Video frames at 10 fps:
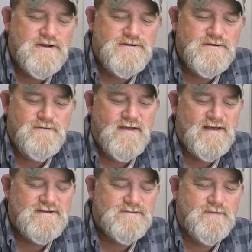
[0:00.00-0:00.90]
can do
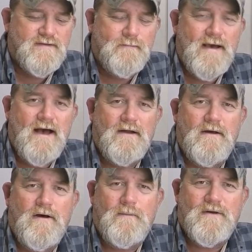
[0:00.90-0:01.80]
this with about
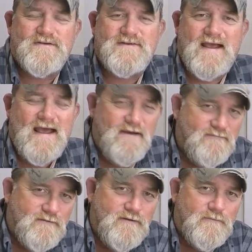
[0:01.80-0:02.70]
almost
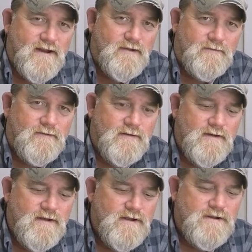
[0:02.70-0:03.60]
every reel.
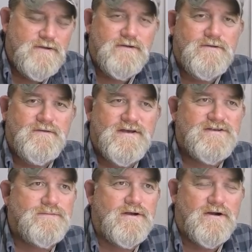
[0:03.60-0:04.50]
You can do
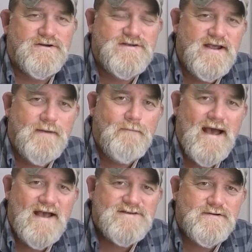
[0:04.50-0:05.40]
this with Garcia
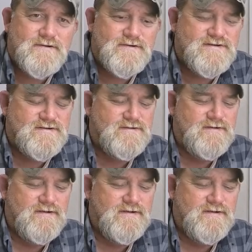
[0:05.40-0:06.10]
Ambassadors.